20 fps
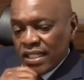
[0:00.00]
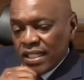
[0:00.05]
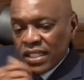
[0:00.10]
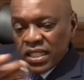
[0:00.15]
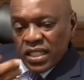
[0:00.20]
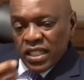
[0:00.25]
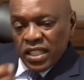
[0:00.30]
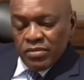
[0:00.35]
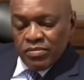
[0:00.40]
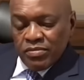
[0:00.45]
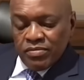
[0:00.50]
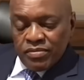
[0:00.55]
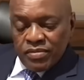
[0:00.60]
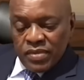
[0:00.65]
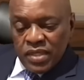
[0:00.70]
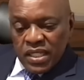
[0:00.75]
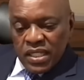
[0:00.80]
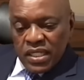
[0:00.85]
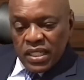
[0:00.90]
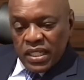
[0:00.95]
Um,
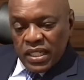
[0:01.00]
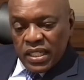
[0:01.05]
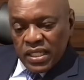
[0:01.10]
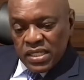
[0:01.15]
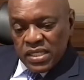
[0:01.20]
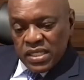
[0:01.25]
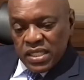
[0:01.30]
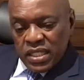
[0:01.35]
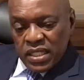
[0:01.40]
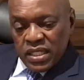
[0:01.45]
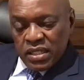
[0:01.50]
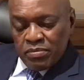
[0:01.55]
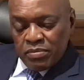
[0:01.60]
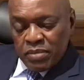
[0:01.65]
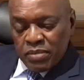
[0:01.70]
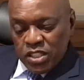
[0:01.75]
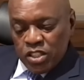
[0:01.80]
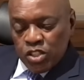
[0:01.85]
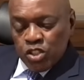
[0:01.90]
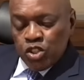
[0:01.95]
mm. and uh,
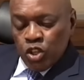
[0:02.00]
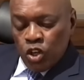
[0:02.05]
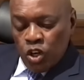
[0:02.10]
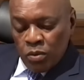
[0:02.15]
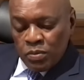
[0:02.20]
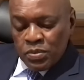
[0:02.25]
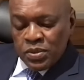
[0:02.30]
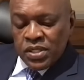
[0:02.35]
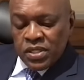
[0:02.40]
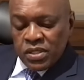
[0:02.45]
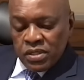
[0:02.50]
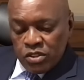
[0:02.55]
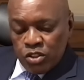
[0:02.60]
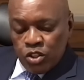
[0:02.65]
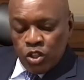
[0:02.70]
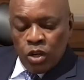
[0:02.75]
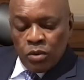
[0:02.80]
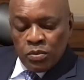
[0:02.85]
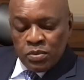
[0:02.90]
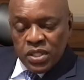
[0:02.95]
but jobs
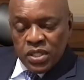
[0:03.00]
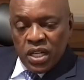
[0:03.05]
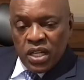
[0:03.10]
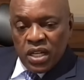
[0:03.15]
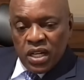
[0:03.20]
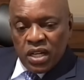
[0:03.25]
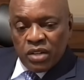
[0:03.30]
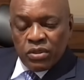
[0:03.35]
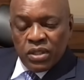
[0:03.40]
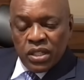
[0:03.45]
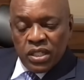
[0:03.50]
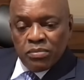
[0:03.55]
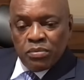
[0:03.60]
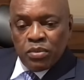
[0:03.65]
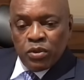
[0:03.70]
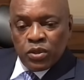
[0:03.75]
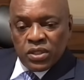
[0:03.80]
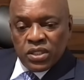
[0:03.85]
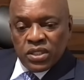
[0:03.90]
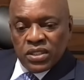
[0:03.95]
jobs are, are really
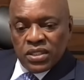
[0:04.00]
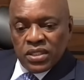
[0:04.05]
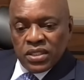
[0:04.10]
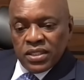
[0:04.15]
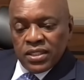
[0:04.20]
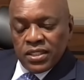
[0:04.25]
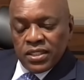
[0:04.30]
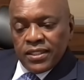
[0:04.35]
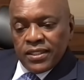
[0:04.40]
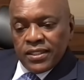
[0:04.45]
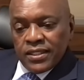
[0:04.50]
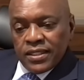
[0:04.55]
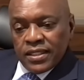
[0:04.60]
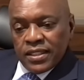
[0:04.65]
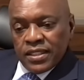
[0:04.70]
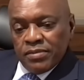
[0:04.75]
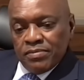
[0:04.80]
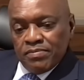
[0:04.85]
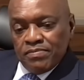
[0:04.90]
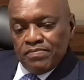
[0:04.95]
important
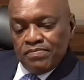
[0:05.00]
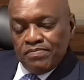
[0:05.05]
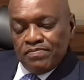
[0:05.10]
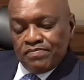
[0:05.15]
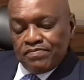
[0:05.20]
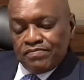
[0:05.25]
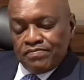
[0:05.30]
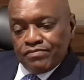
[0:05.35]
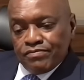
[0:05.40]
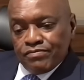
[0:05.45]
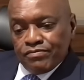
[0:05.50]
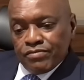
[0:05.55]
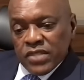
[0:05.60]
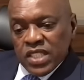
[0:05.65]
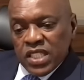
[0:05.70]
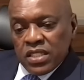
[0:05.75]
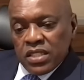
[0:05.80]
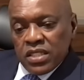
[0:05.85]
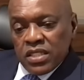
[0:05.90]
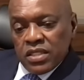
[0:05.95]
um,
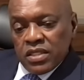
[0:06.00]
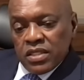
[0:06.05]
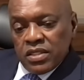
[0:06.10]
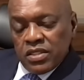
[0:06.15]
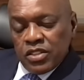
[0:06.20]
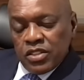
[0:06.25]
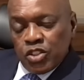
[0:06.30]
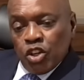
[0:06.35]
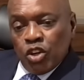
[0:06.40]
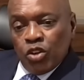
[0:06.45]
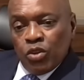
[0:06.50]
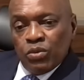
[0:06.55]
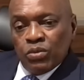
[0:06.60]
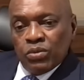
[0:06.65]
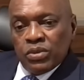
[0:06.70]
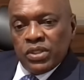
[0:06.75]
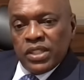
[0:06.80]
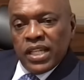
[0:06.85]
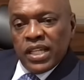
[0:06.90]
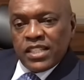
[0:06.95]
right so right.